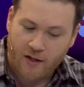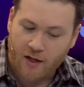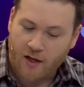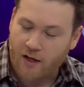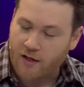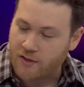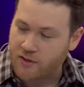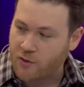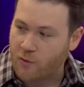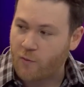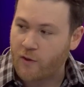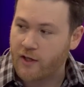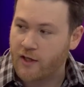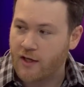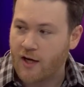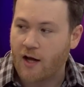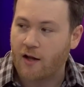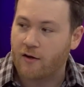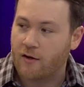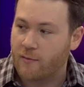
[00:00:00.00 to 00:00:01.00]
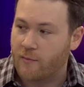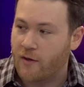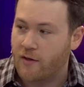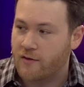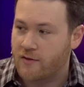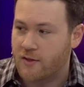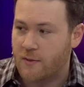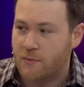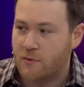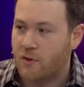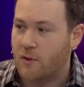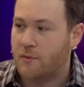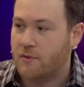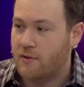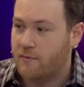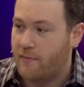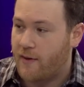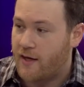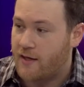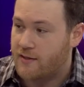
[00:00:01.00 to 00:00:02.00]
uh, $20 a month
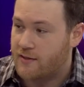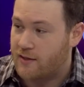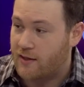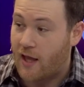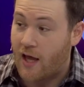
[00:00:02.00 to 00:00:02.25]
subscription based